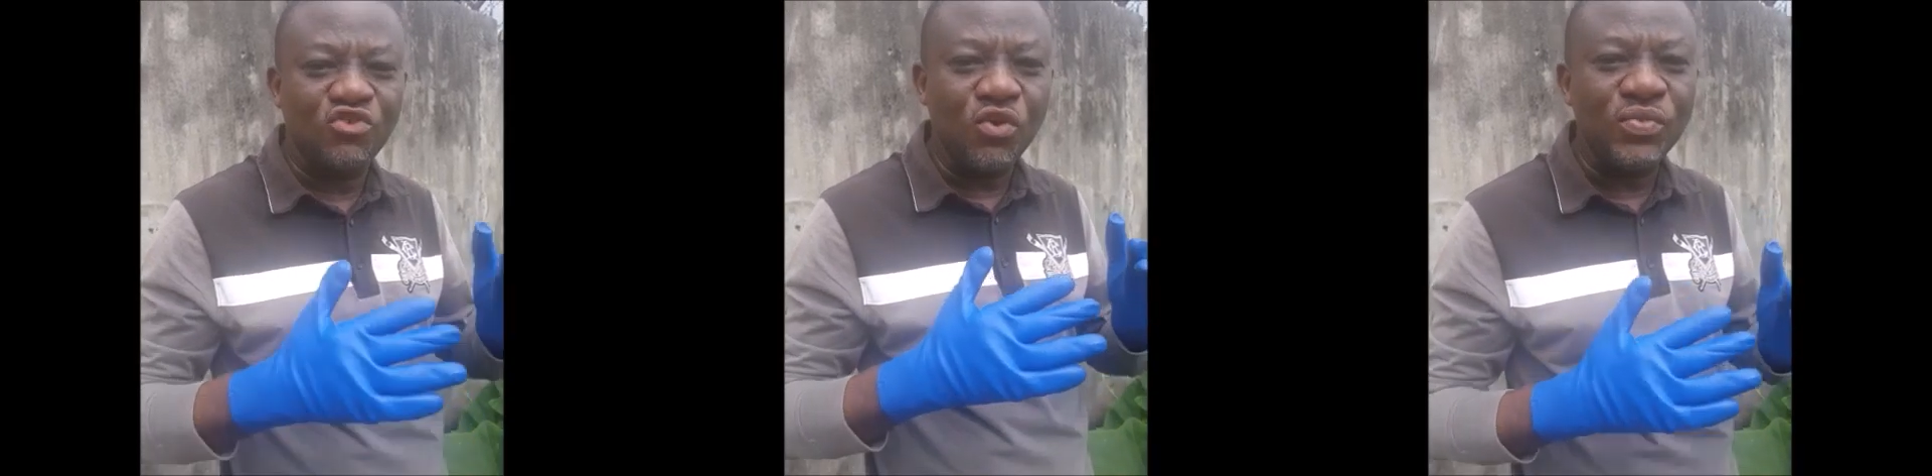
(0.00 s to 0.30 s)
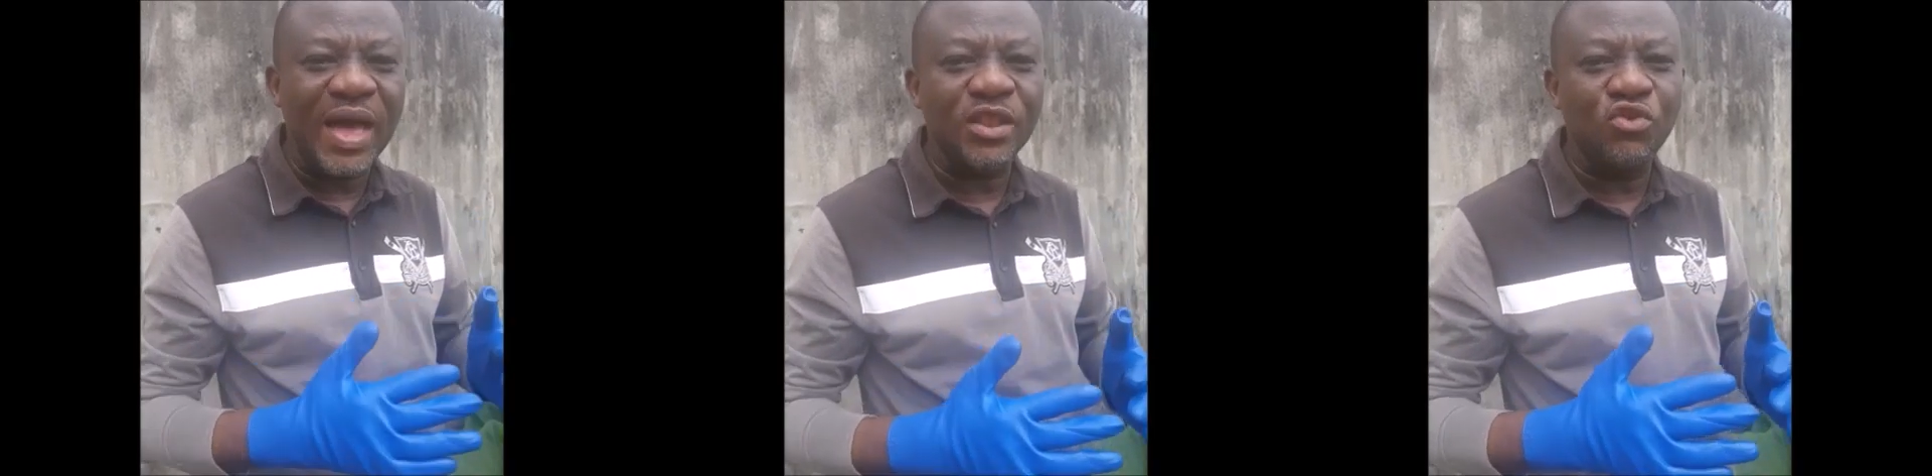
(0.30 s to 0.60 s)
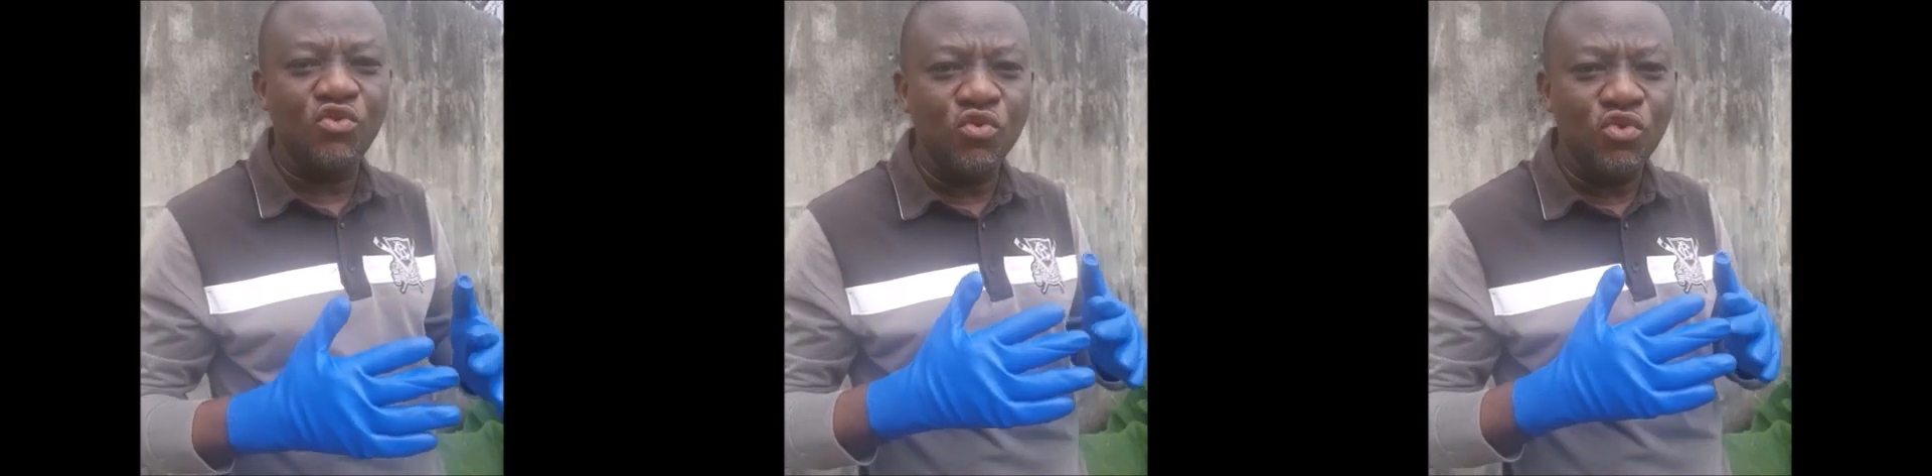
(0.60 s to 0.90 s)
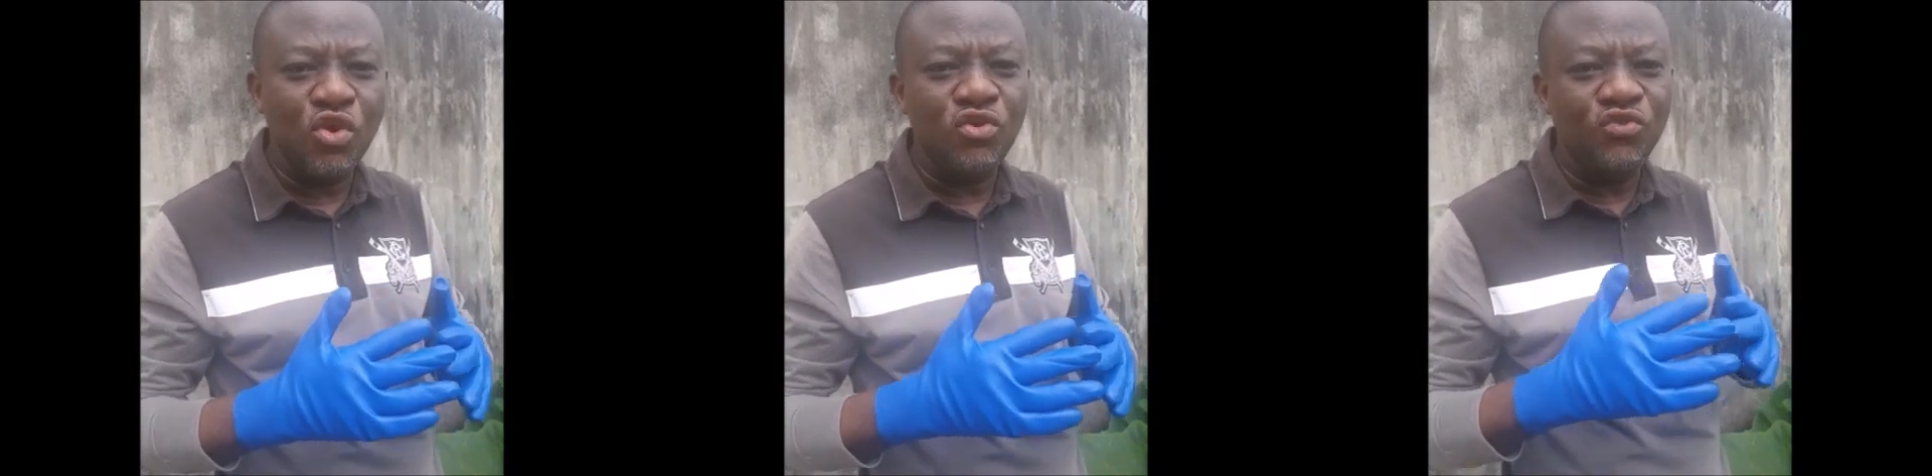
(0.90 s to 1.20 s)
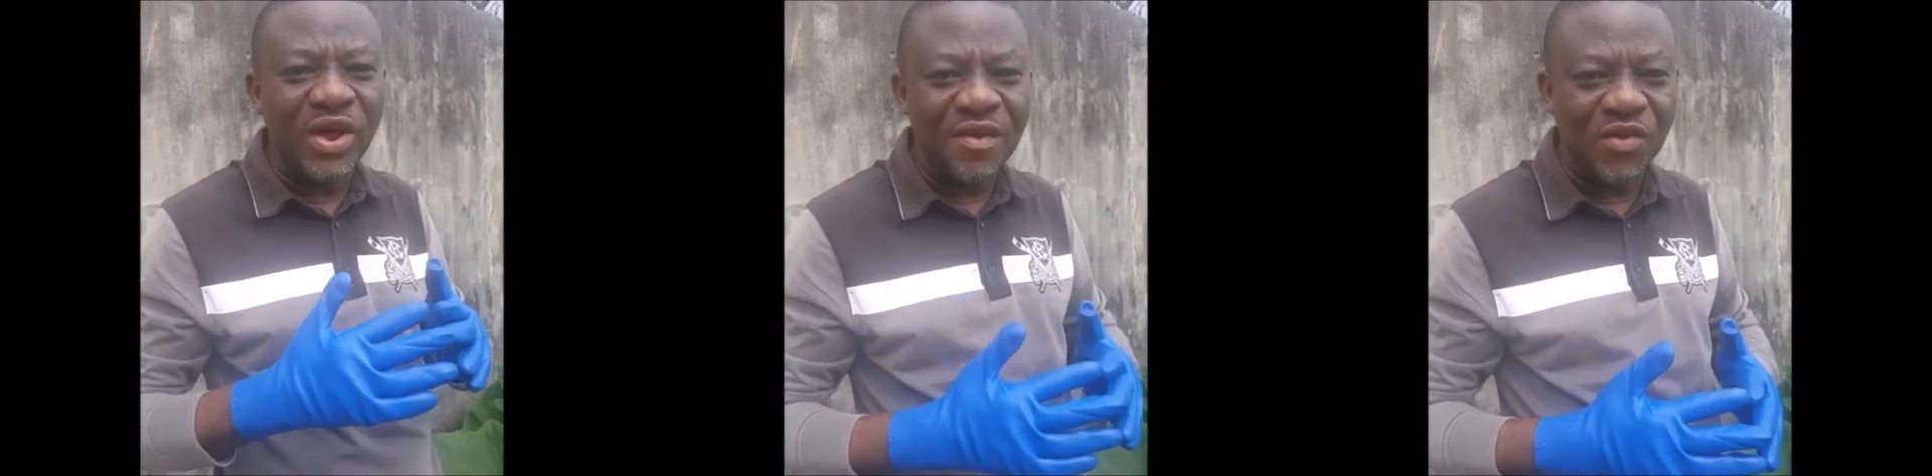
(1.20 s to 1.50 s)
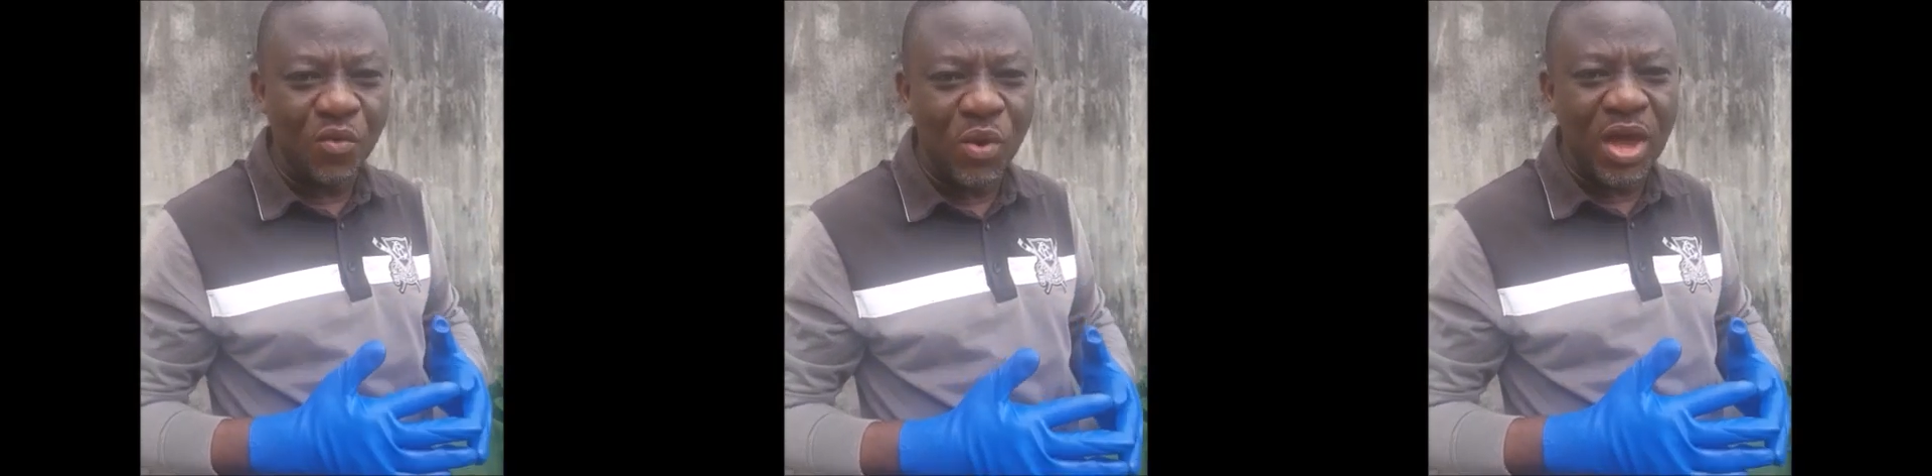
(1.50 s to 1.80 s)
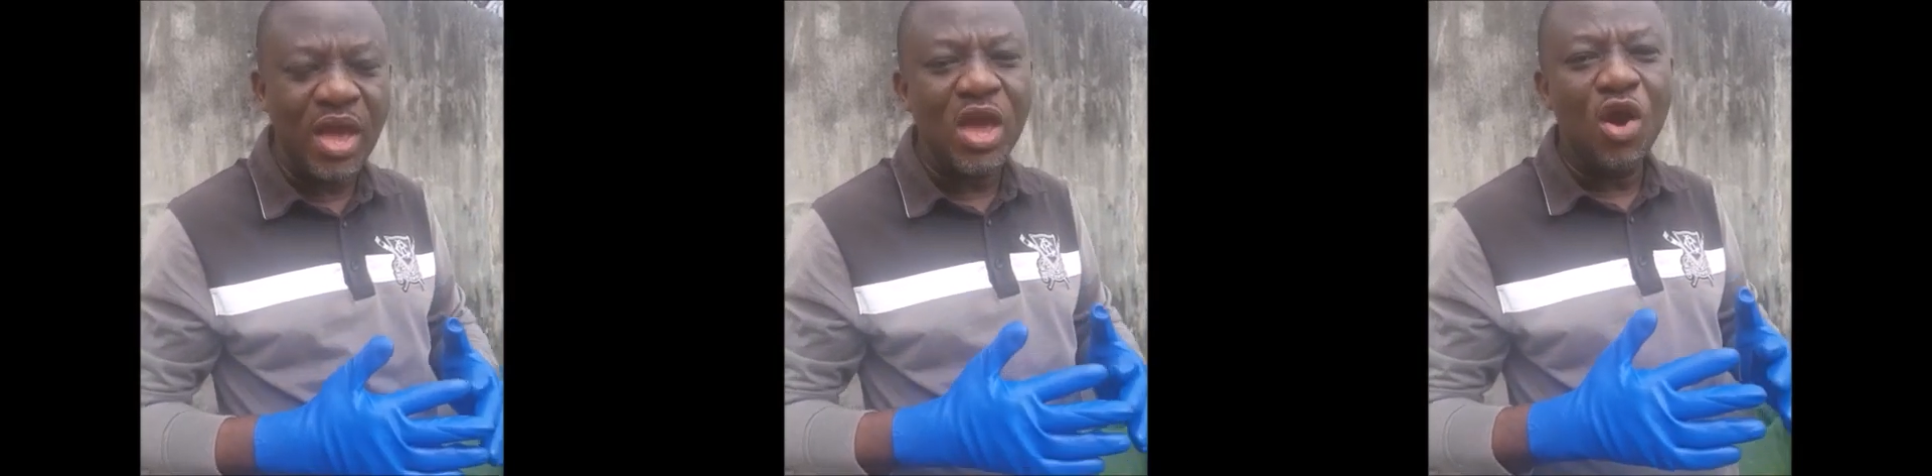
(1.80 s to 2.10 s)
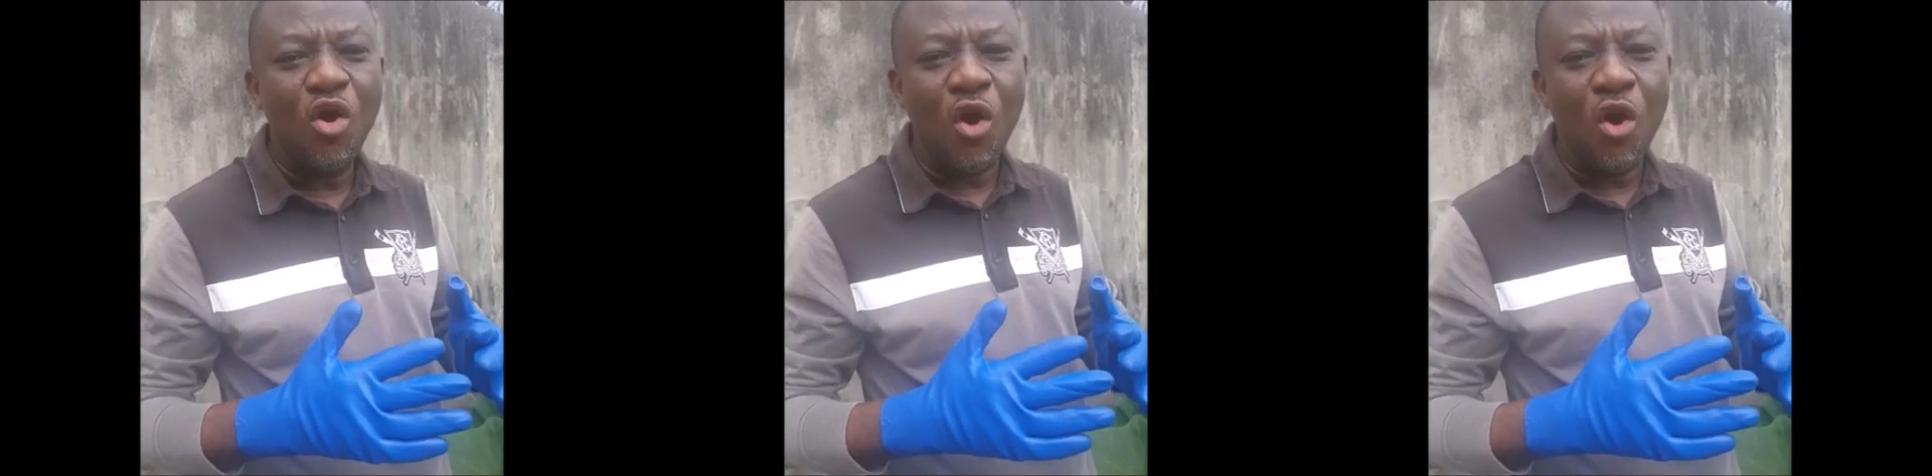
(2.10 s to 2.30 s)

so that you don't drive away